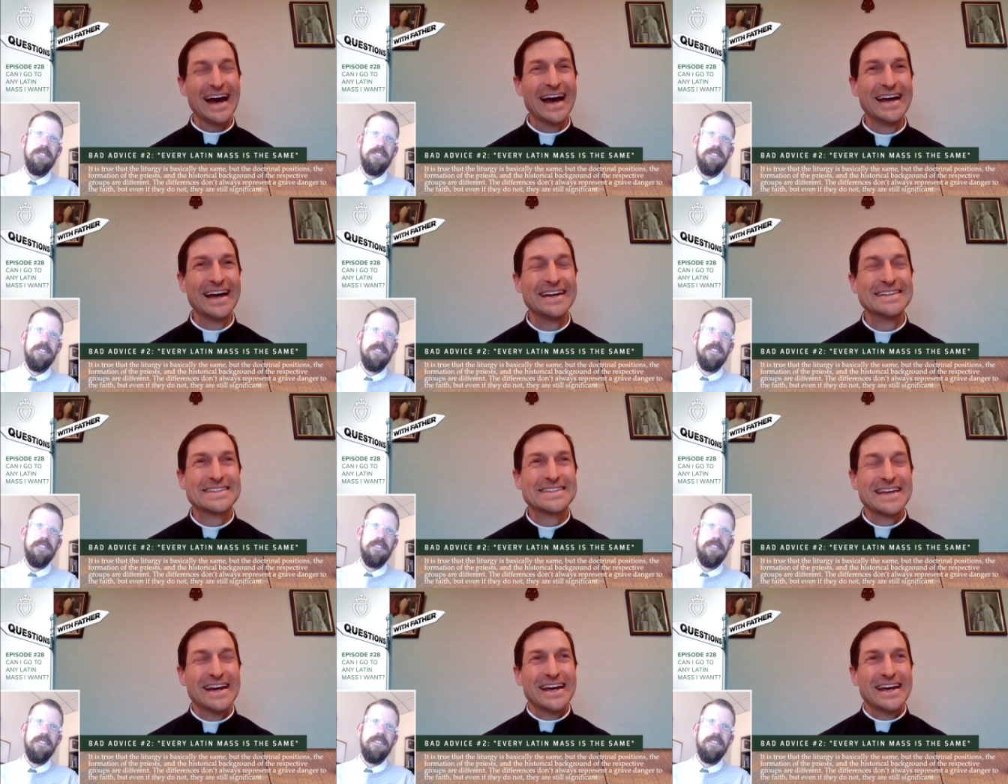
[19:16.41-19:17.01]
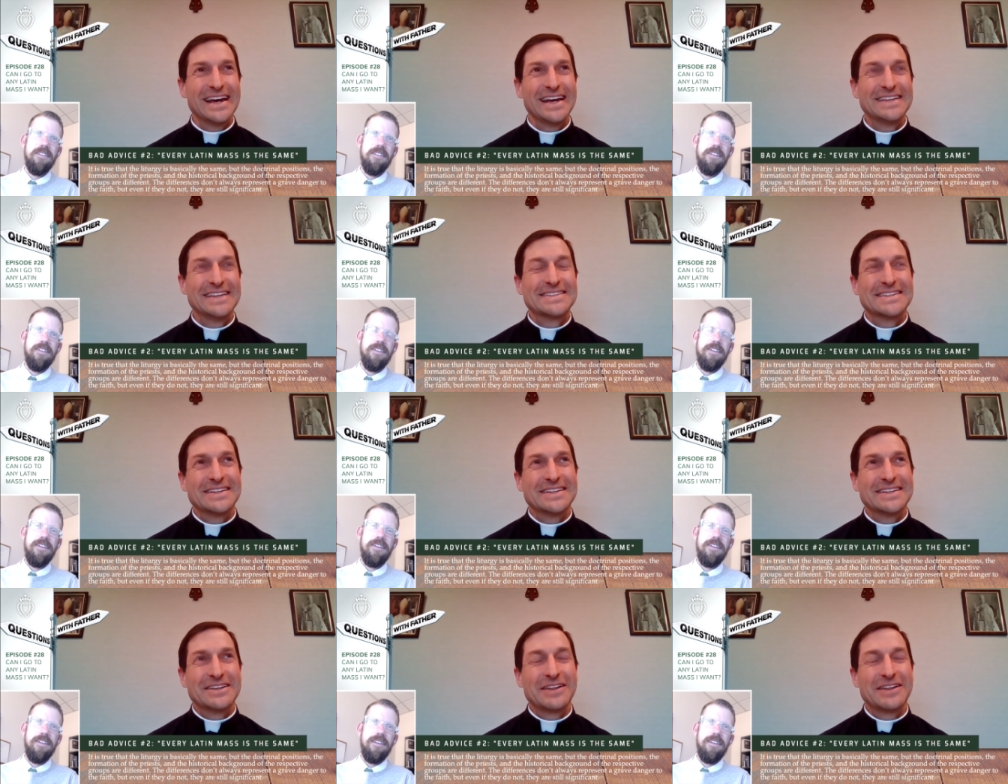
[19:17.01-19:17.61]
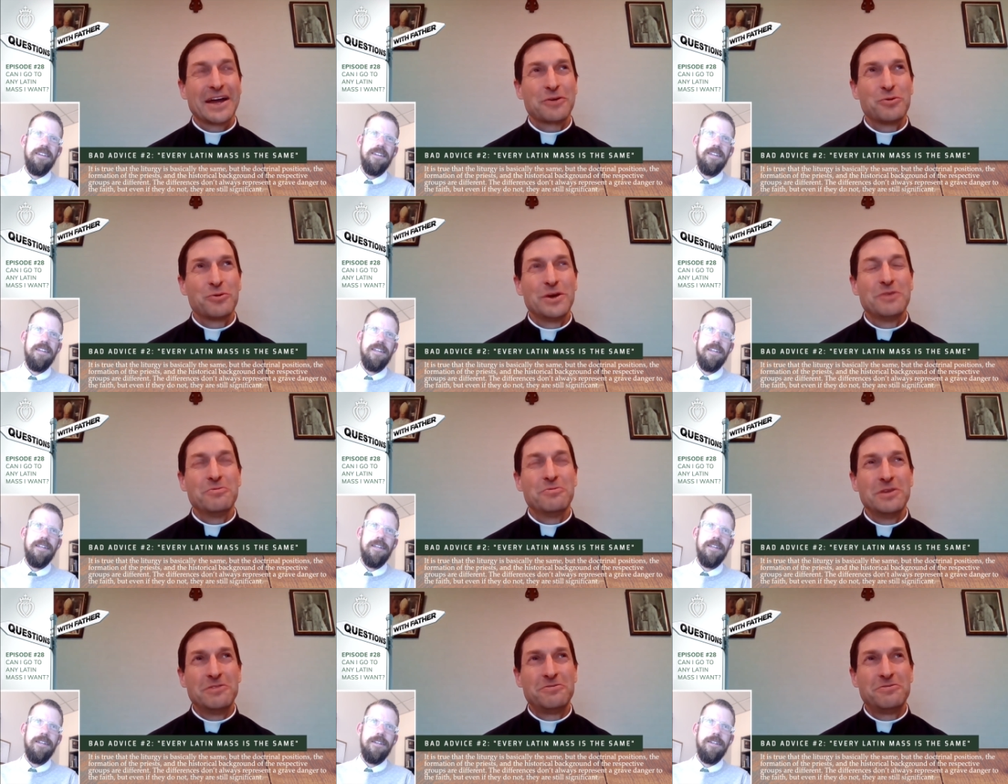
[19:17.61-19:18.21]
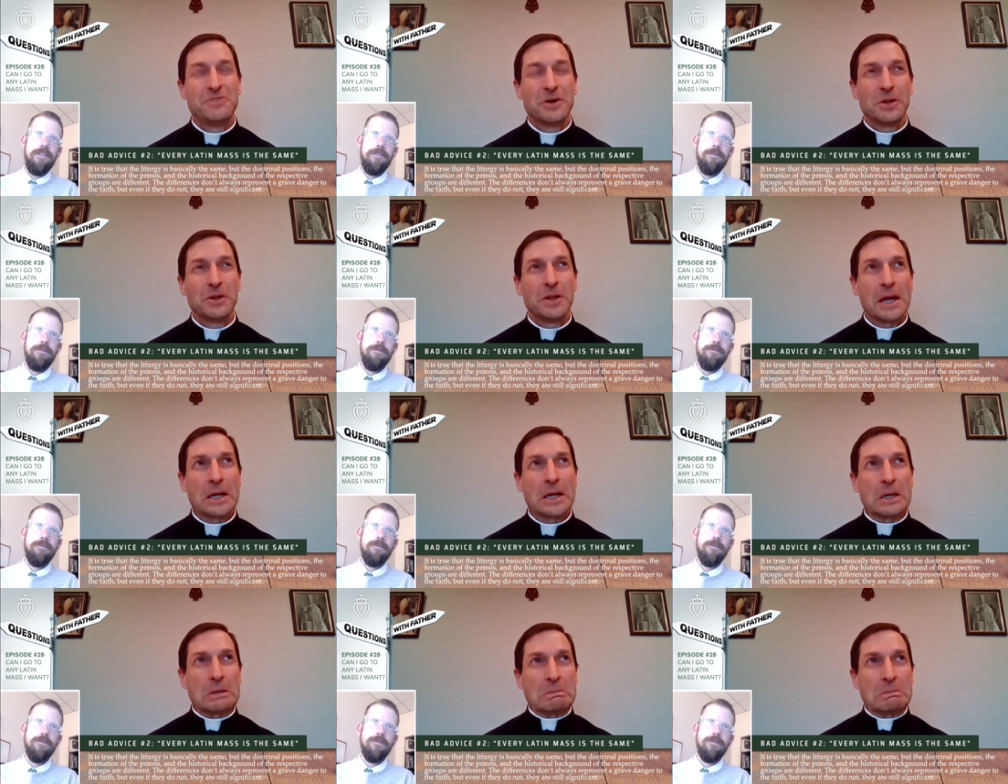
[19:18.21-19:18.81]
and it's like we feel like